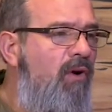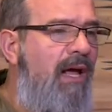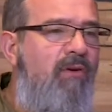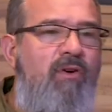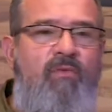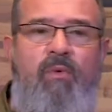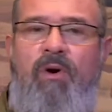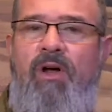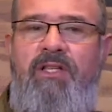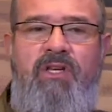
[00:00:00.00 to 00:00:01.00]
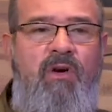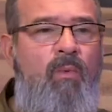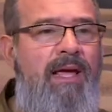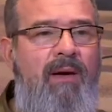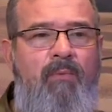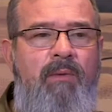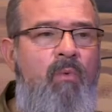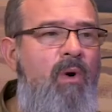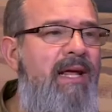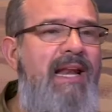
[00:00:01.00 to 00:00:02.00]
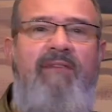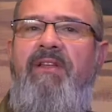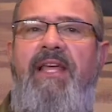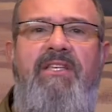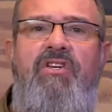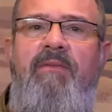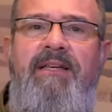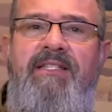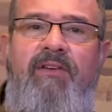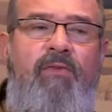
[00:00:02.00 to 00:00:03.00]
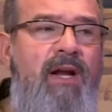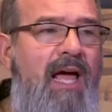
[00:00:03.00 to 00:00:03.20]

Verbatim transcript: I don't know if we're it's going to wake up one morning and everything's going to be different.